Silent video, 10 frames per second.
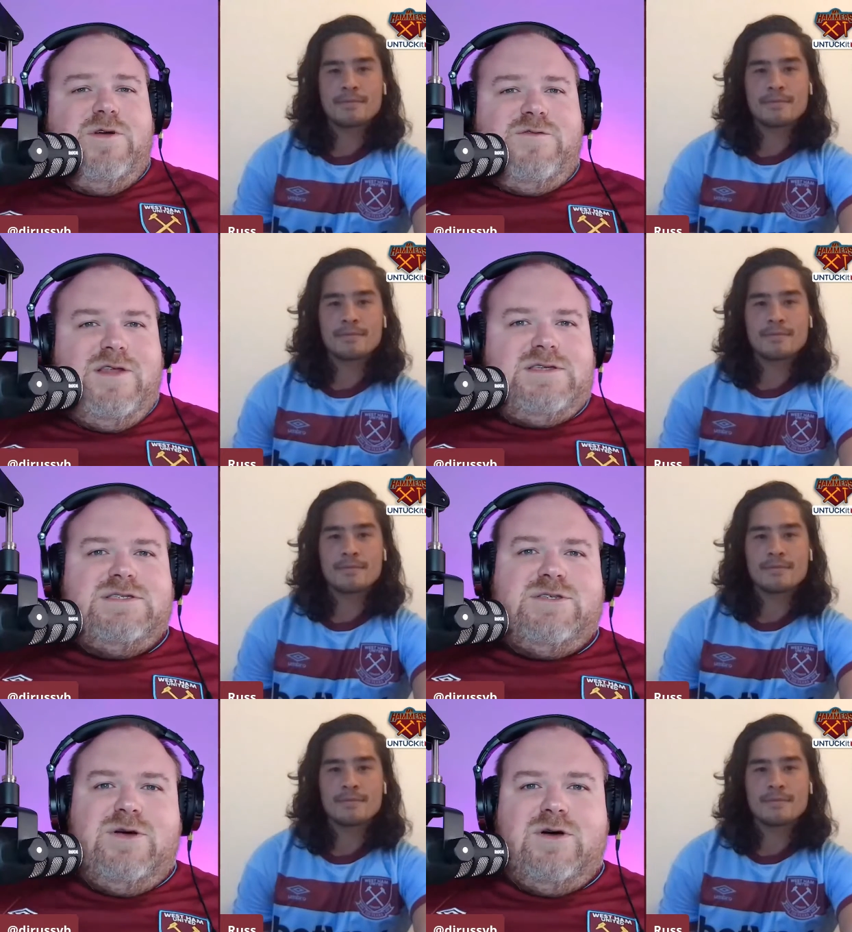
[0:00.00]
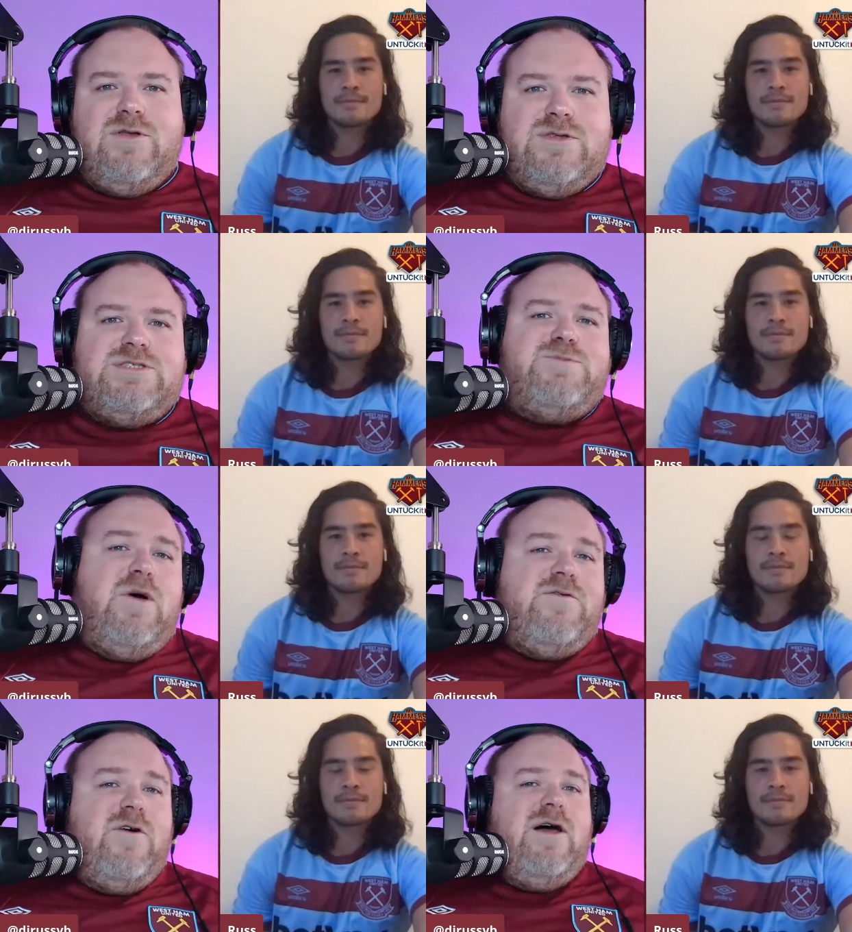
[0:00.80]
Speaker 1: or if you listen to it on
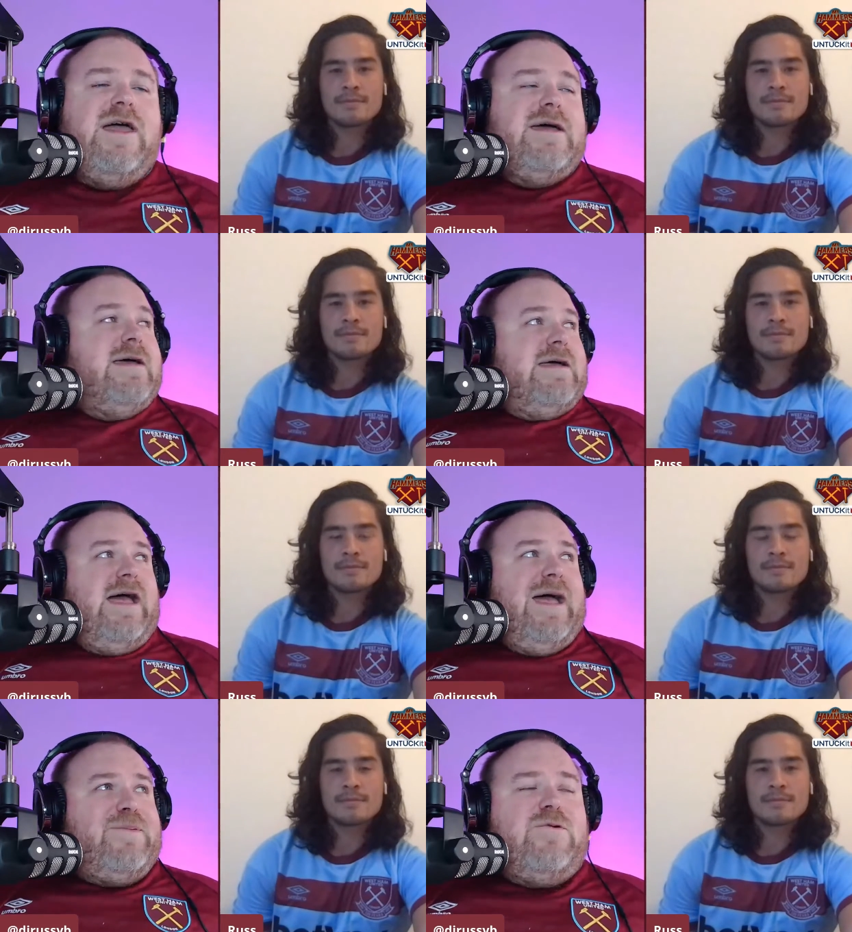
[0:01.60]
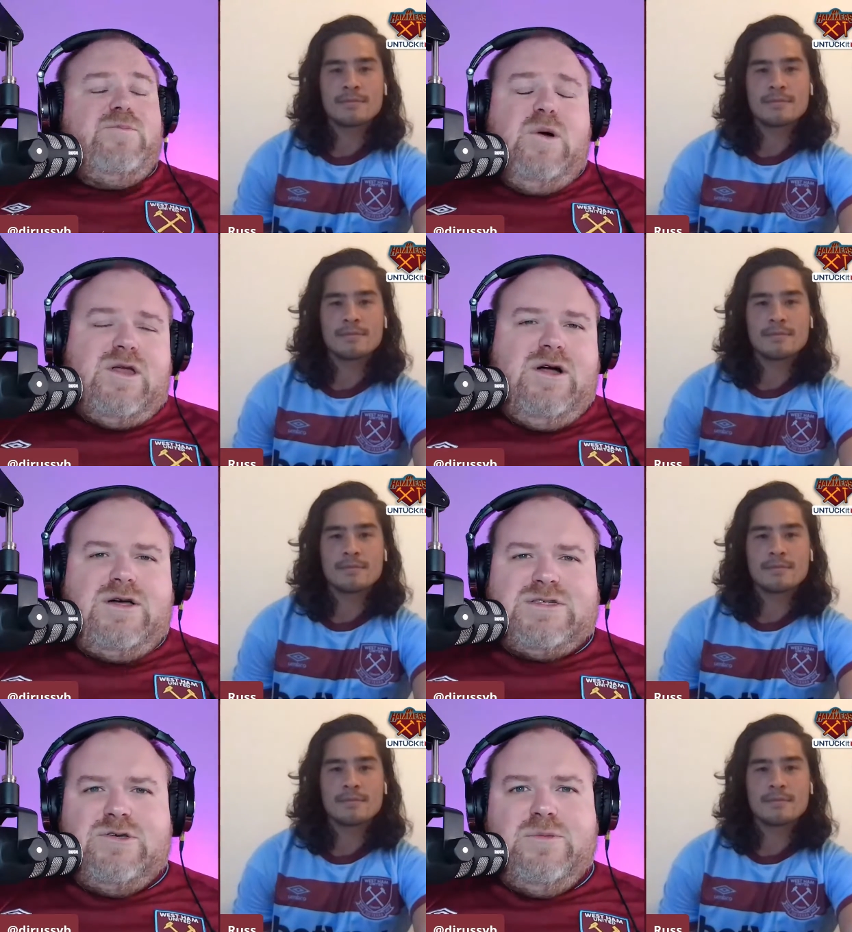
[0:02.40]
Spotify, Apple
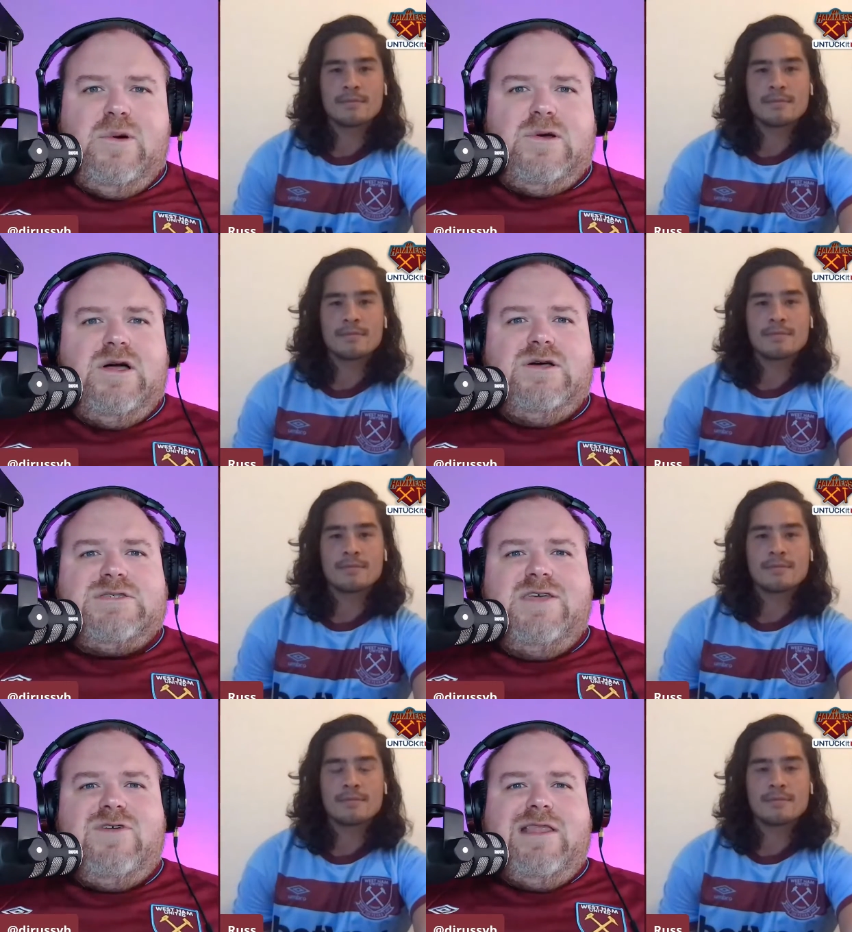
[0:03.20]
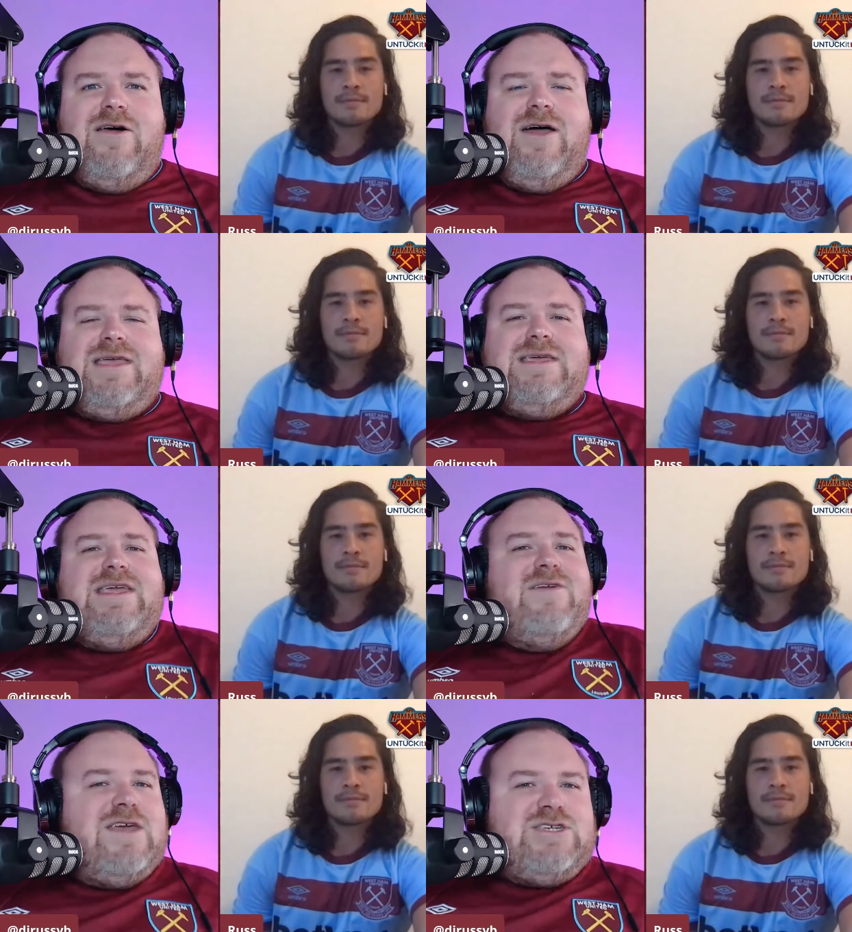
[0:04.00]
Podcasts, Google Podcasts. Give it a like, give it